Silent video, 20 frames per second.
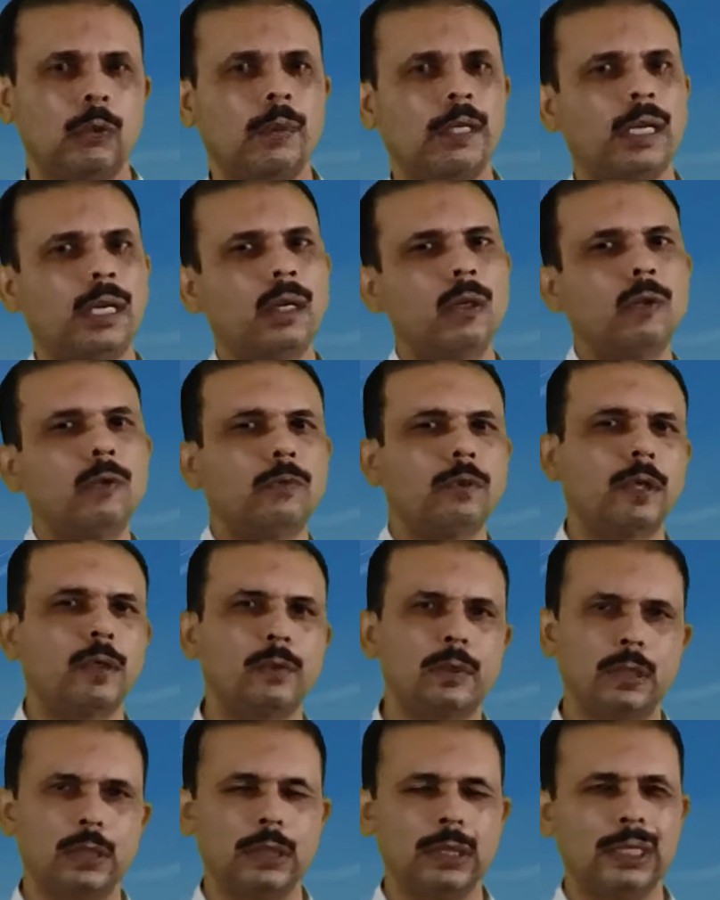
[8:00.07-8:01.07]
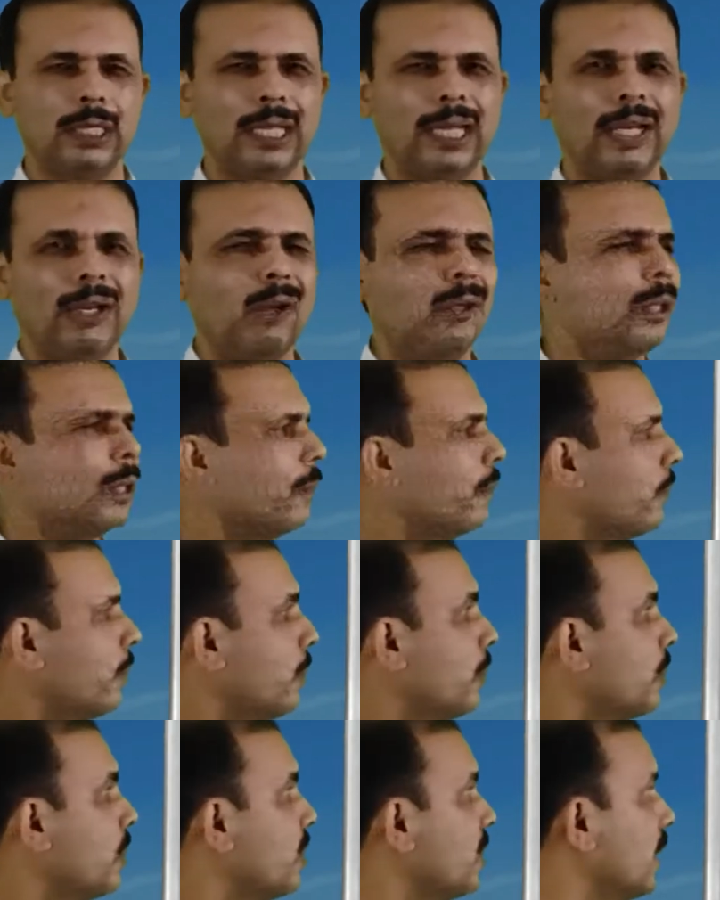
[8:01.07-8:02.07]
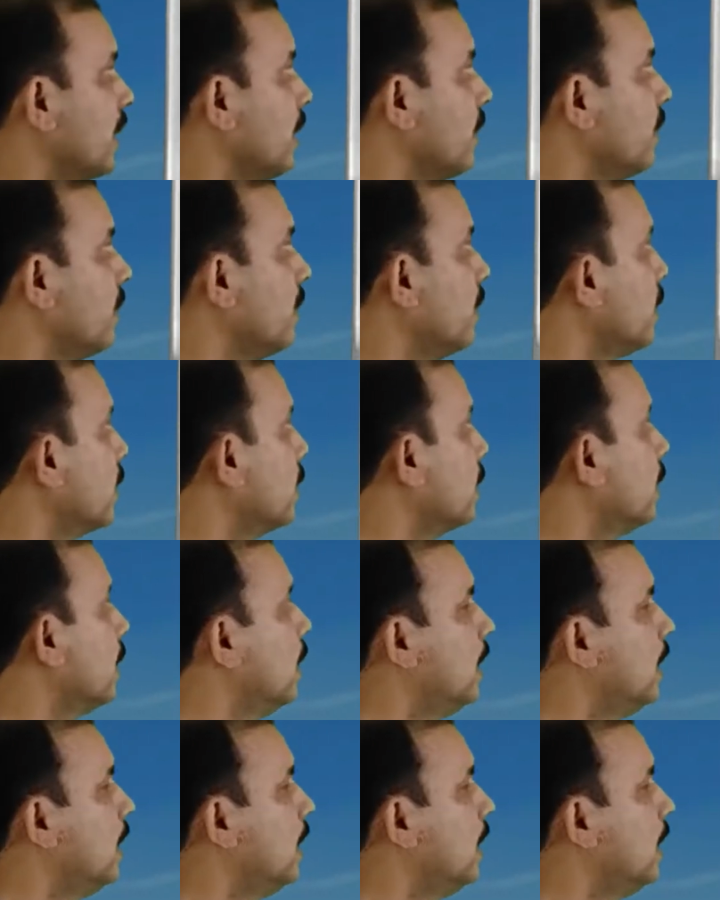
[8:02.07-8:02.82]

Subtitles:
You may have found a lot of question words.